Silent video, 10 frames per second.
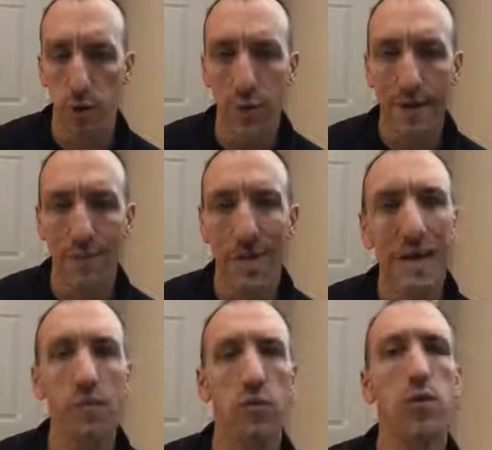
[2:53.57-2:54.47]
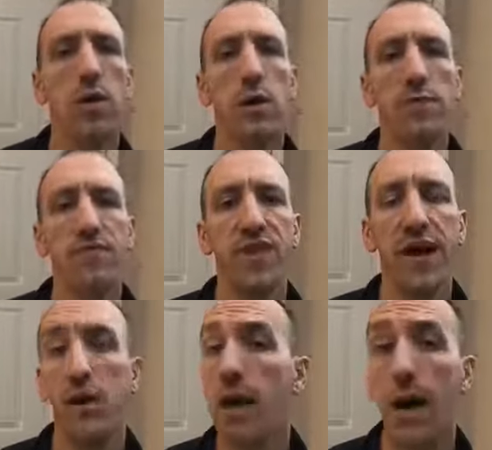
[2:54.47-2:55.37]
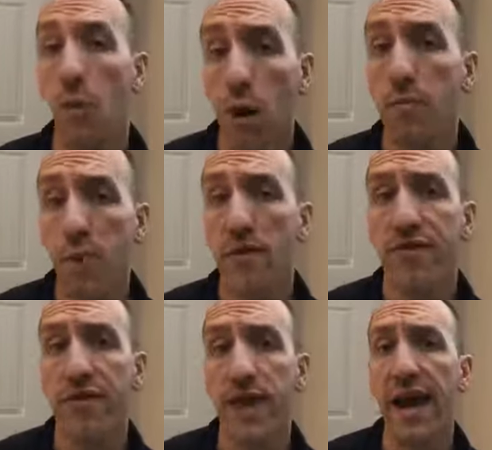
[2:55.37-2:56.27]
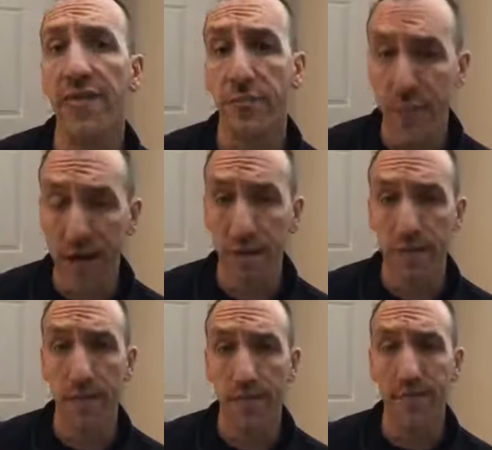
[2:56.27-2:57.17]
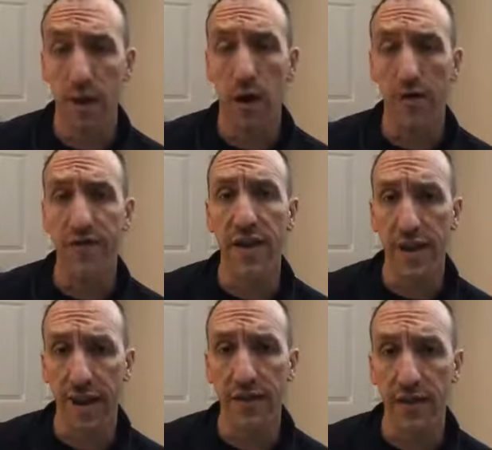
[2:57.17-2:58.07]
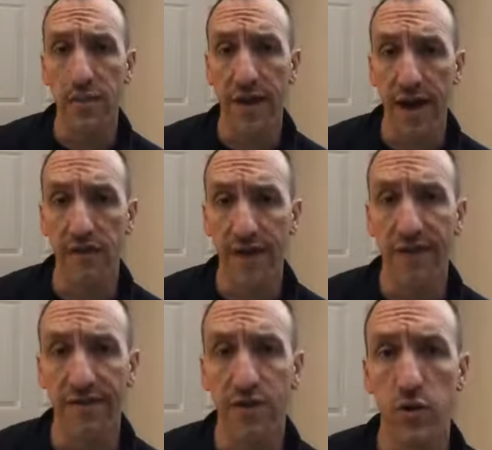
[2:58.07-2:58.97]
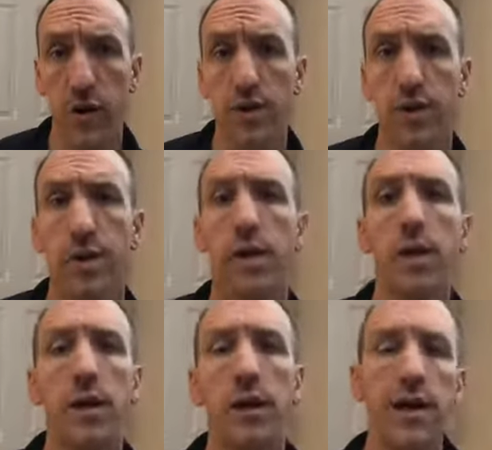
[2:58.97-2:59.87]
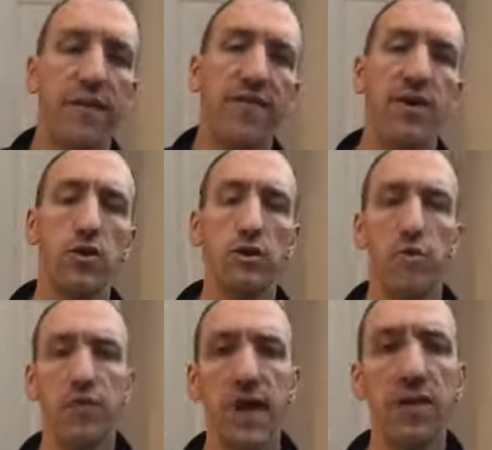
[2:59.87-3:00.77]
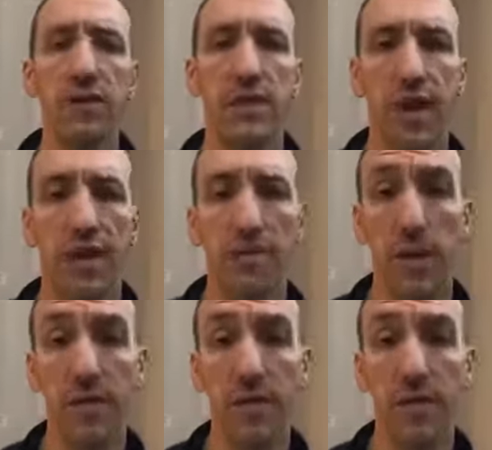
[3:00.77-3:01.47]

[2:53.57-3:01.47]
doing people, that not one person has bettered themselves and gotten them out of that situation? And it's not true. Thousands have,